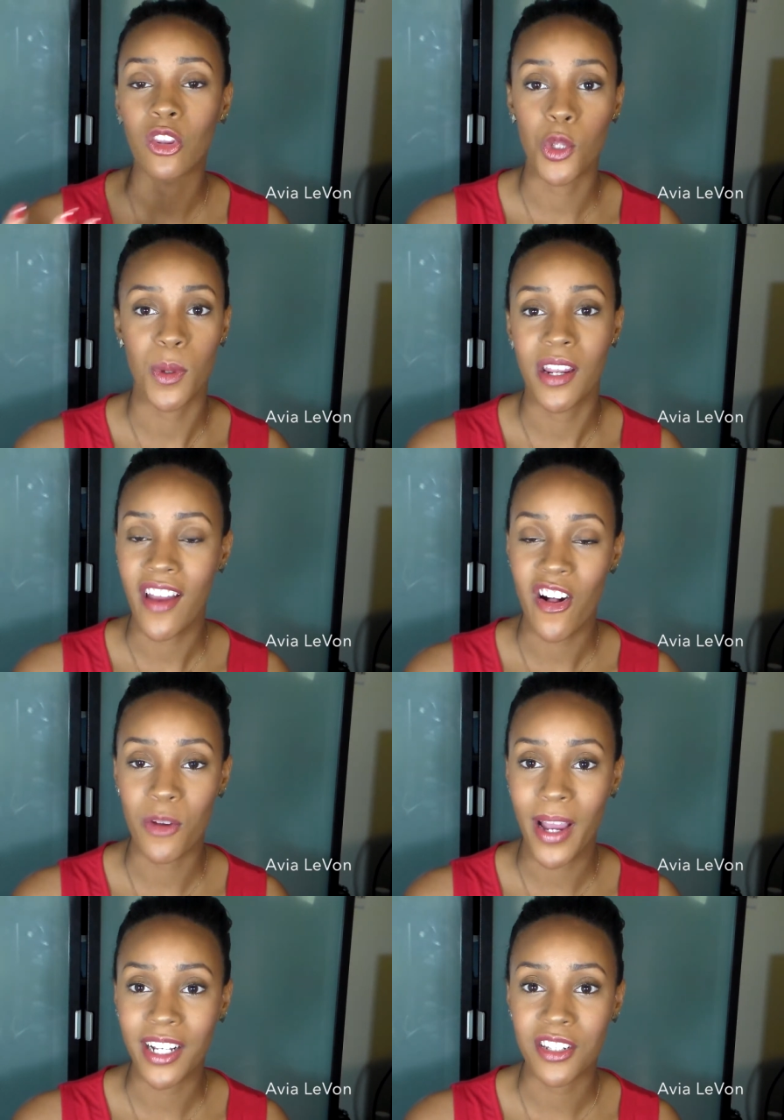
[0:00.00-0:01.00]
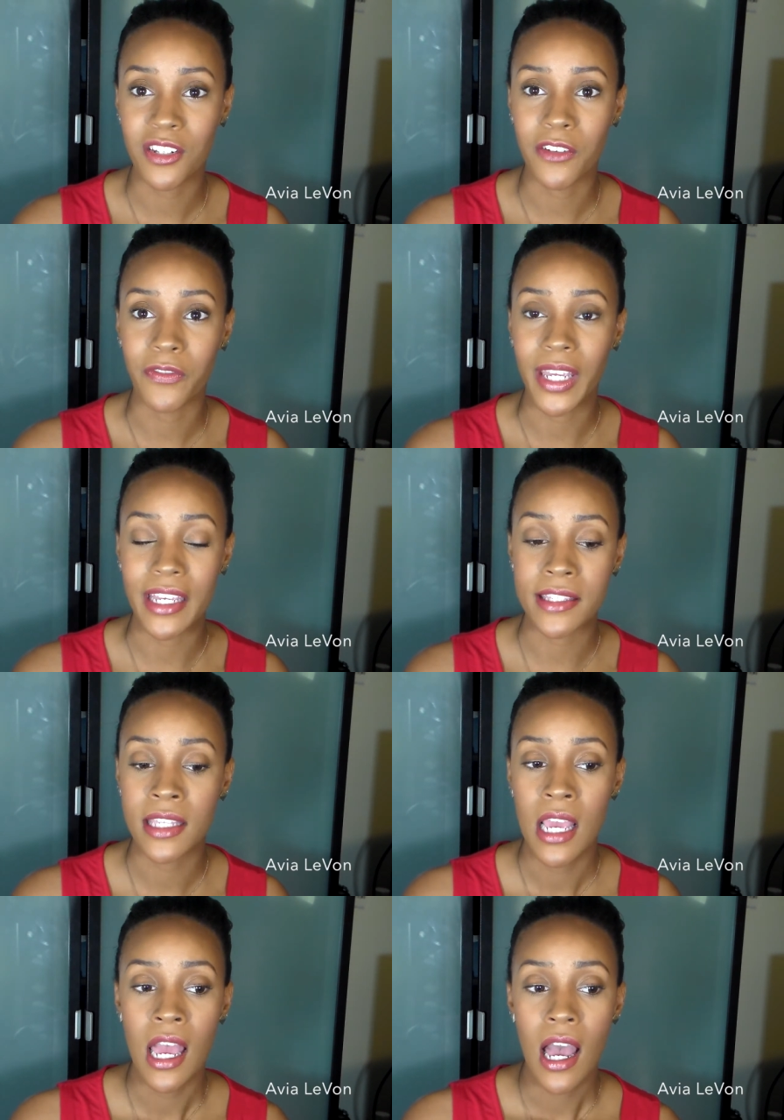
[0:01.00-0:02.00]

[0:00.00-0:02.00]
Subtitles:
a little bit of color back to your face.